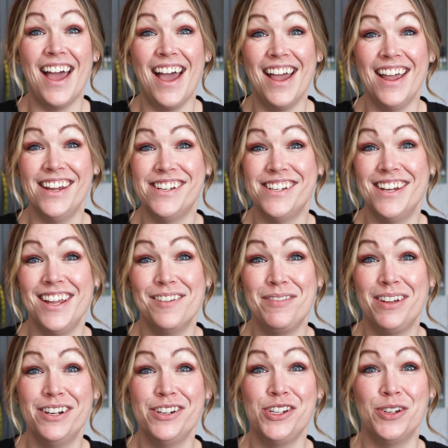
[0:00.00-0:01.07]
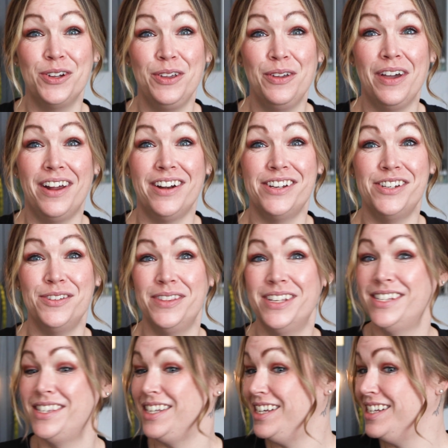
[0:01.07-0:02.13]
Hi, today I'm going to show you how to do
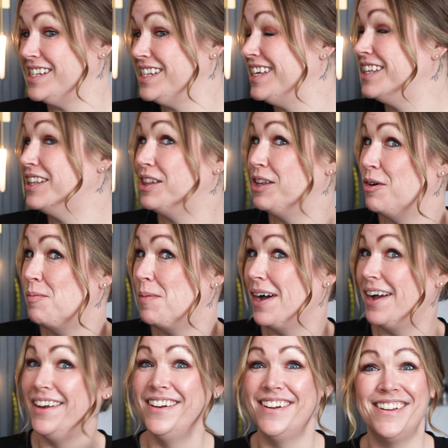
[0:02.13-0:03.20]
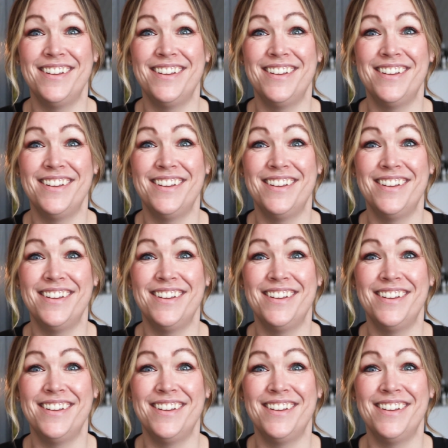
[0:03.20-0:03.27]
this easy low bun.